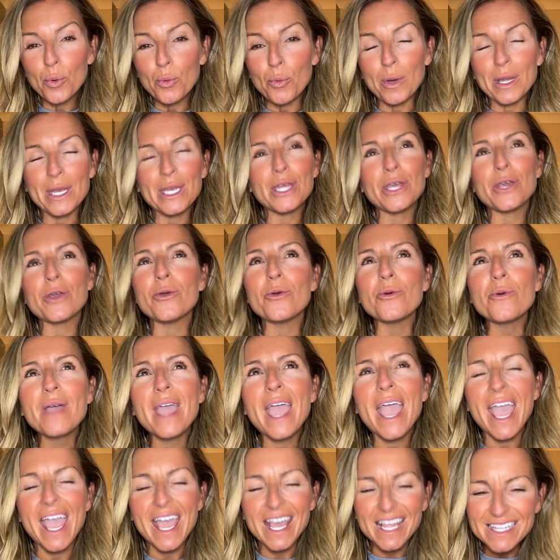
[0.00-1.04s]
When you
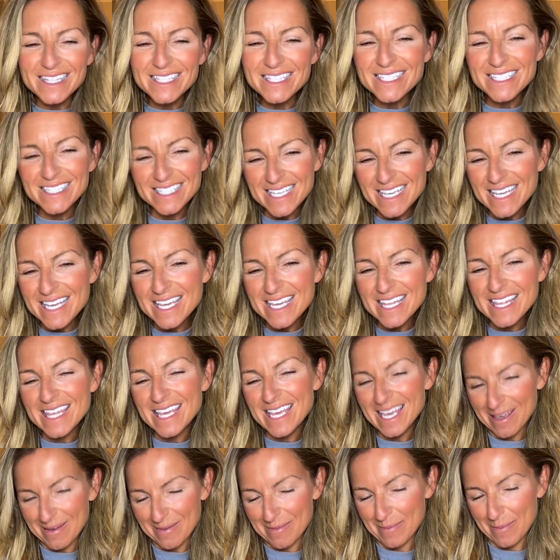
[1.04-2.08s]
can't see
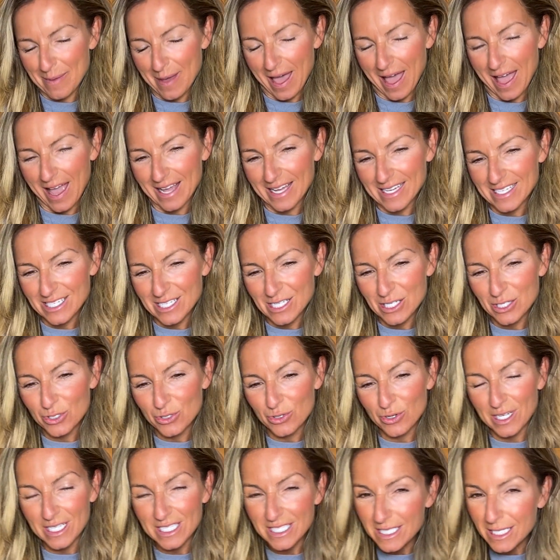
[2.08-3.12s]
the impact,
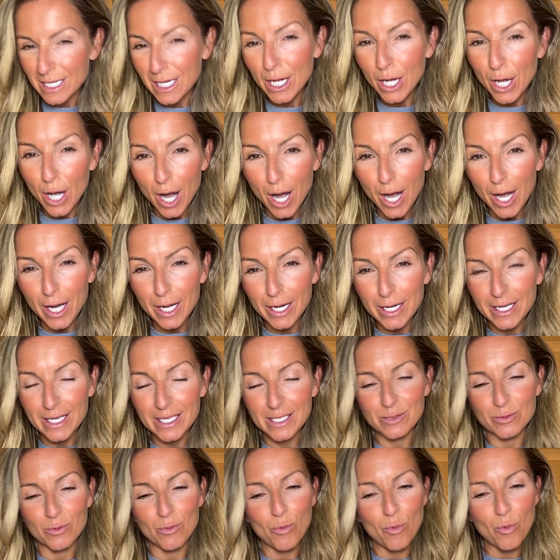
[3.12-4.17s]
trusting God
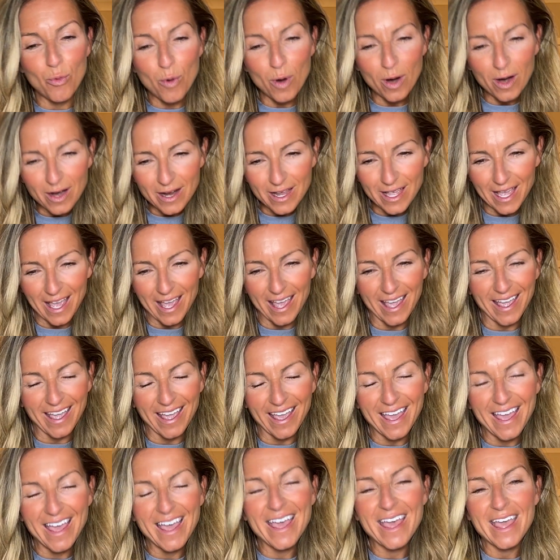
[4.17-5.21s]
is
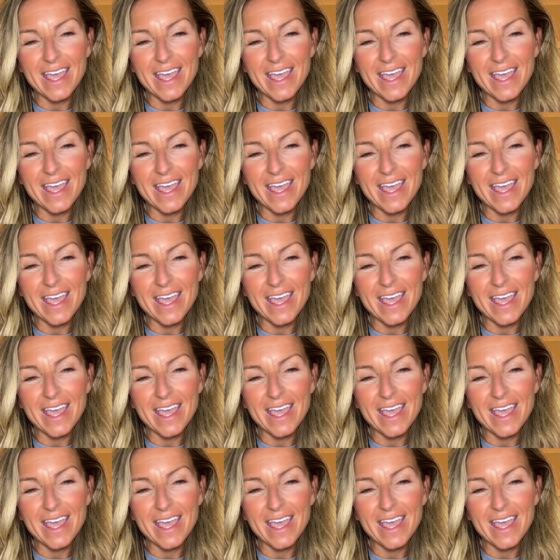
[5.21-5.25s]
working